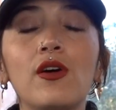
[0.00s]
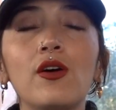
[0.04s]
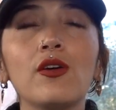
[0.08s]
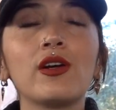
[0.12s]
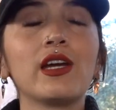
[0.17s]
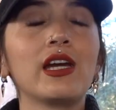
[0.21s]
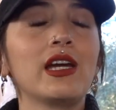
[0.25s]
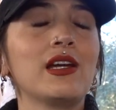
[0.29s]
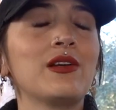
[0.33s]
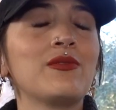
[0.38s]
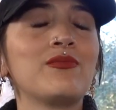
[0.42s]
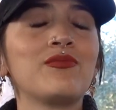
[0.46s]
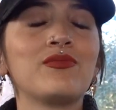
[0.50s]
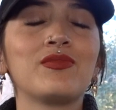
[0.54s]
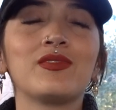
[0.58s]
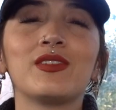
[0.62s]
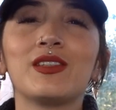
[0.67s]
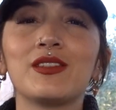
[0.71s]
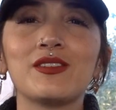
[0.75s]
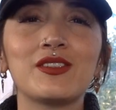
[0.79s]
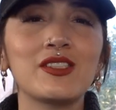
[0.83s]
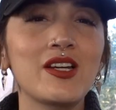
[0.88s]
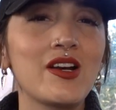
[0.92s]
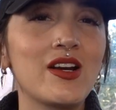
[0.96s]
Okay,
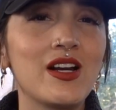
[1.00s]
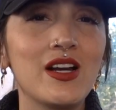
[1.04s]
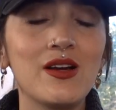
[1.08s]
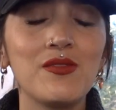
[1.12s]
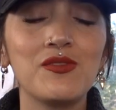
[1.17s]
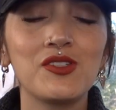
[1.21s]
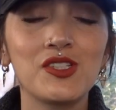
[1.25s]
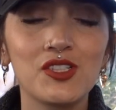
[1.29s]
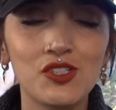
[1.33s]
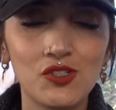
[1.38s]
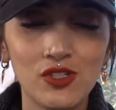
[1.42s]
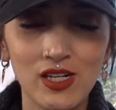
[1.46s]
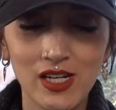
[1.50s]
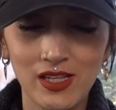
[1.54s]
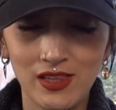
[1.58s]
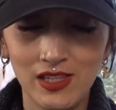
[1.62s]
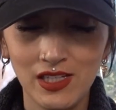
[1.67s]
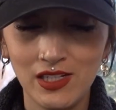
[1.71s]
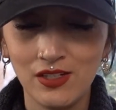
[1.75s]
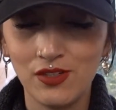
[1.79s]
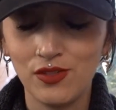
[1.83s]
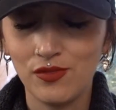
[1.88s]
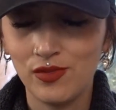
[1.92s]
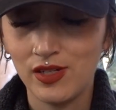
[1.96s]
sorry. I was just trying to
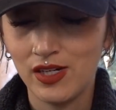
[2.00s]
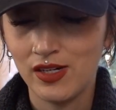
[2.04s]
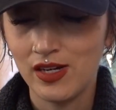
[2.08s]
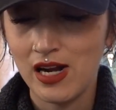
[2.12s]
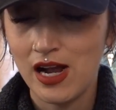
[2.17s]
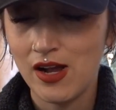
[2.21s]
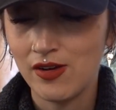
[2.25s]
think of here.